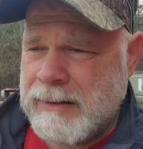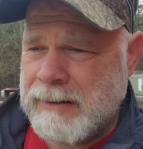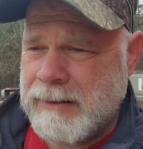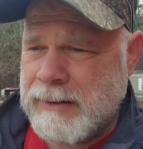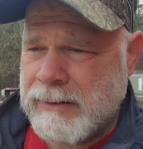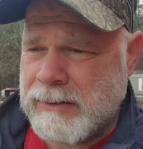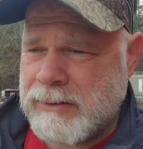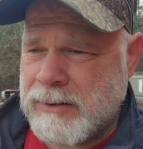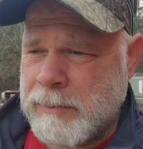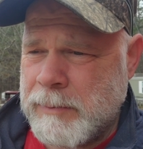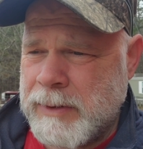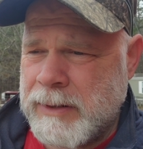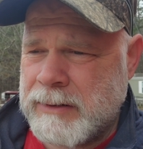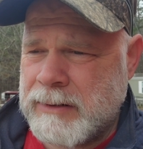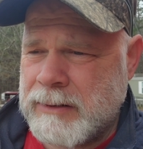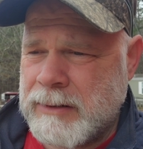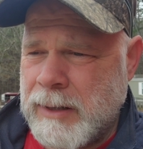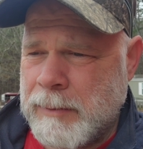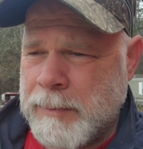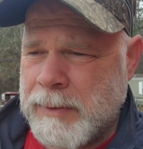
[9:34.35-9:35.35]
there's going to
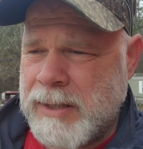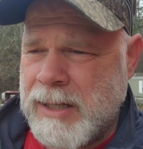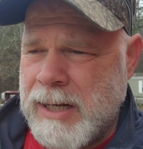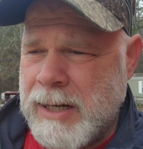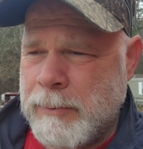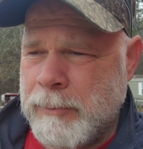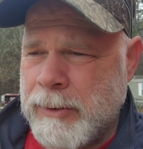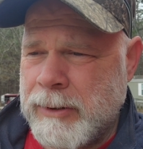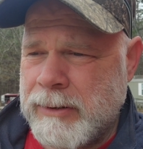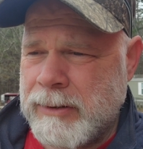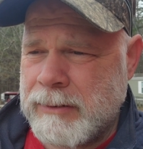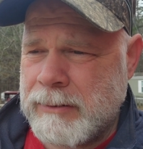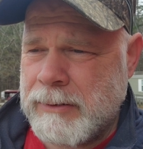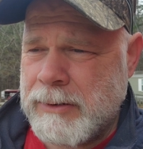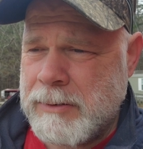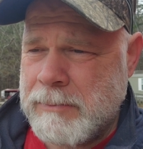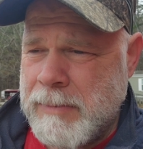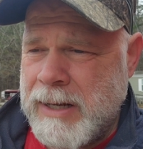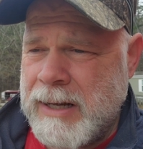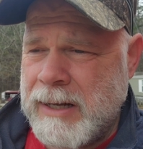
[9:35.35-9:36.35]
come a time where
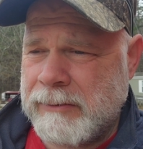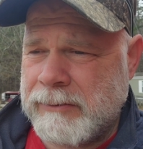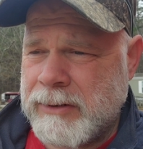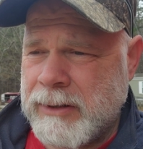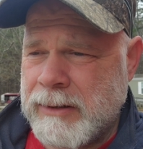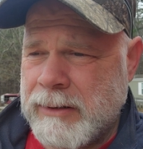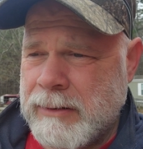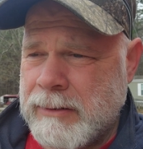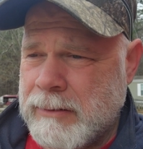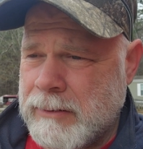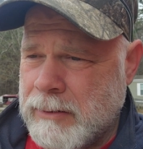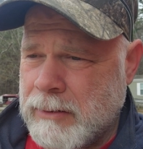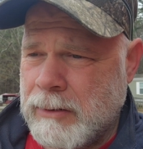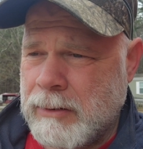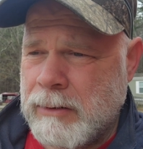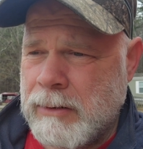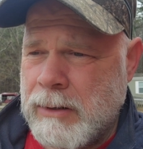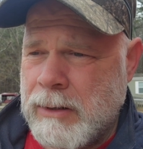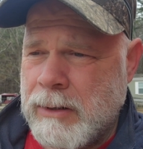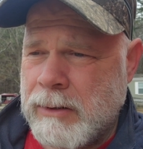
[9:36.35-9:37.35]
you may have to,
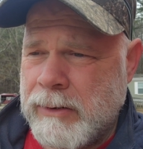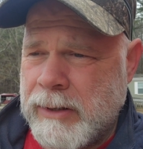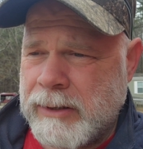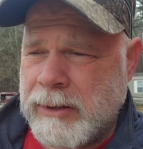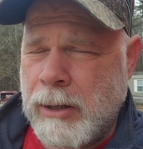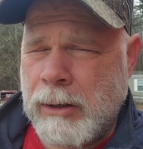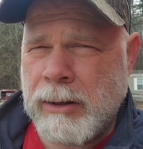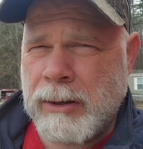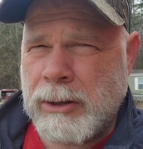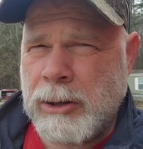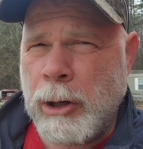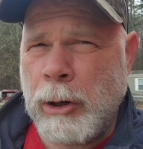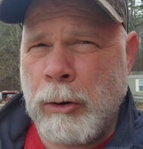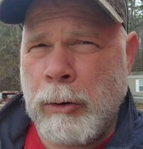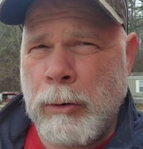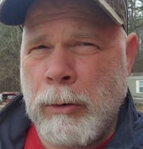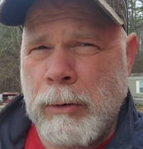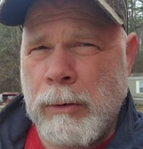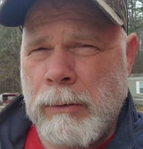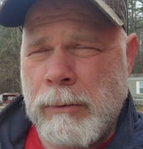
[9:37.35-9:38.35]
they call it
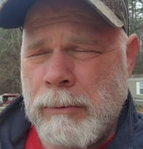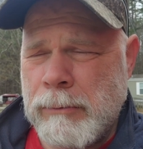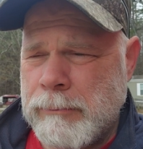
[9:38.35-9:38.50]
cull.